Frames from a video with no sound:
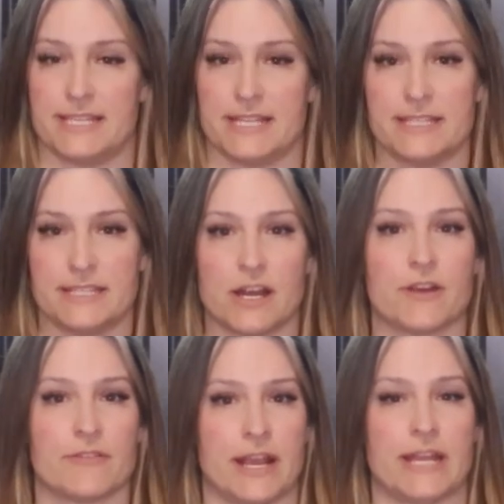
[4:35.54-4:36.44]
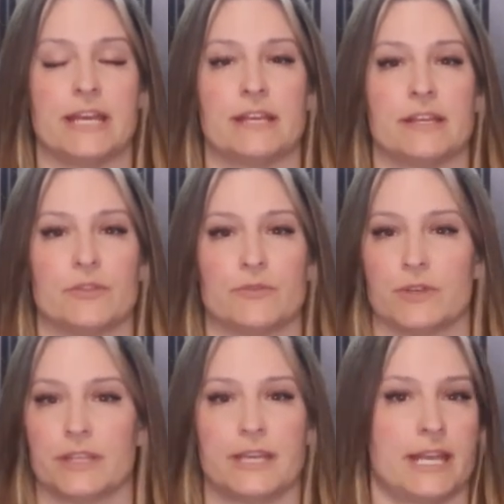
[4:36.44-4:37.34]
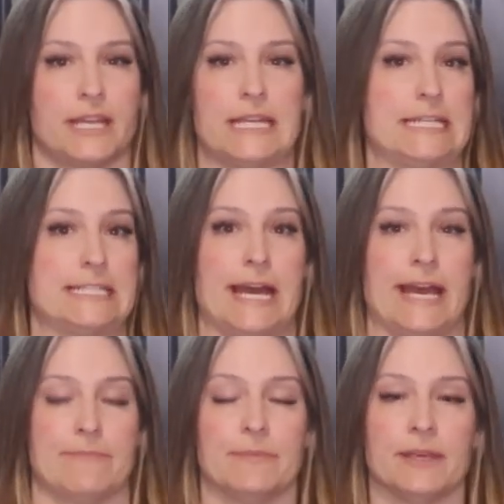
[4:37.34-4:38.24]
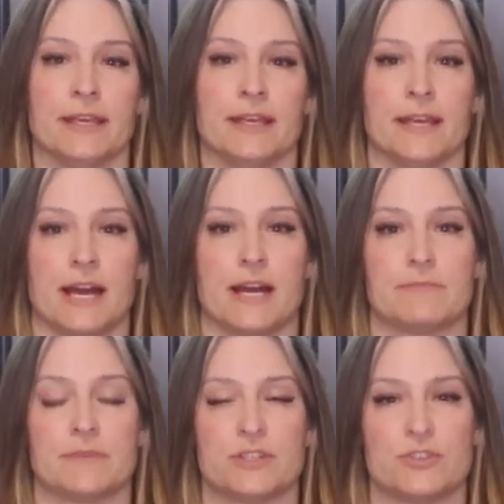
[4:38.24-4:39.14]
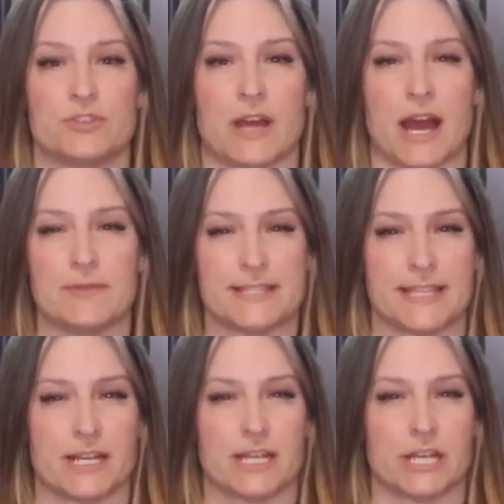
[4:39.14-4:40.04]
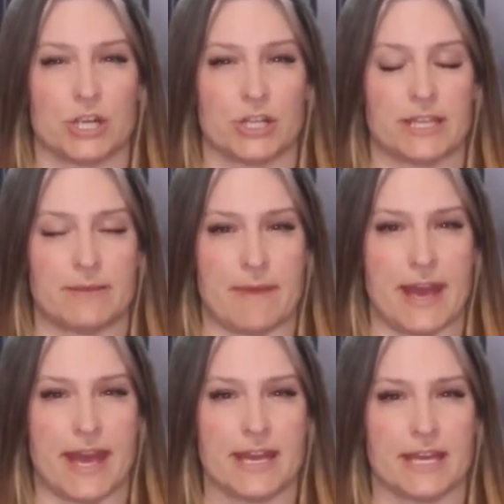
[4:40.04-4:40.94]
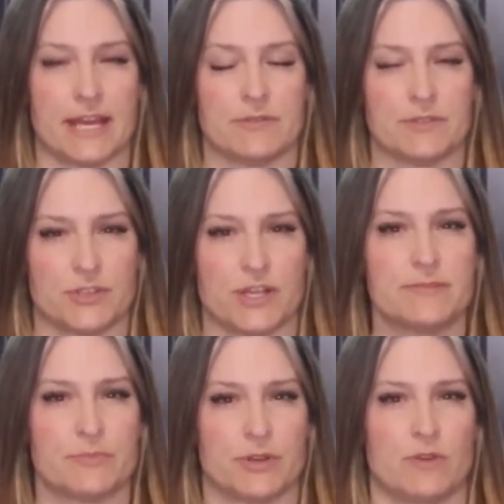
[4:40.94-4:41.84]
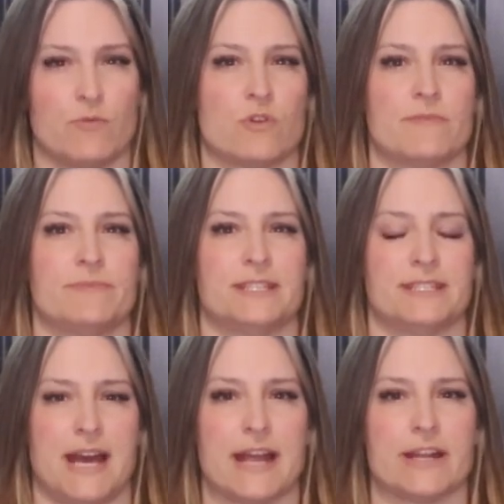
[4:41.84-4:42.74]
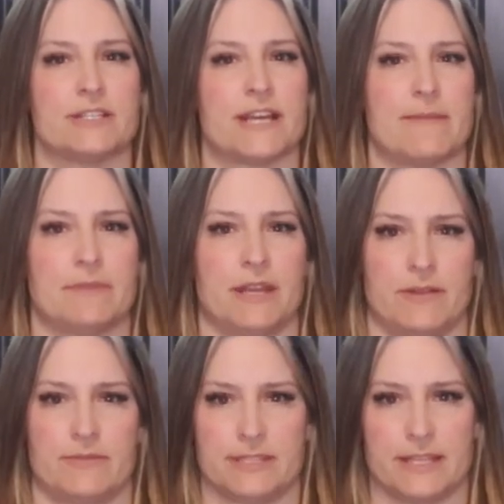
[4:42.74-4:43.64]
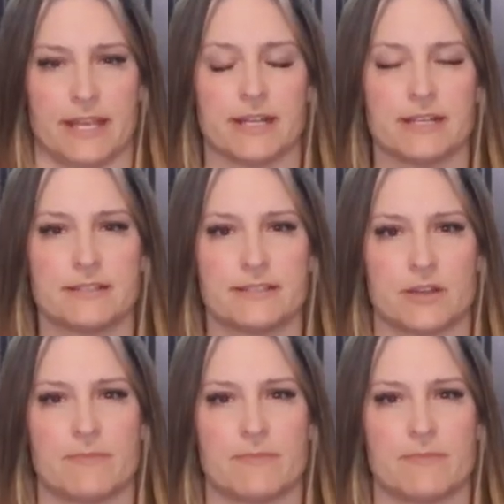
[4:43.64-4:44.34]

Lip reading: it can start raining really at any time. I was there in early May and I was dressed pretty warm the entire time that I was there. So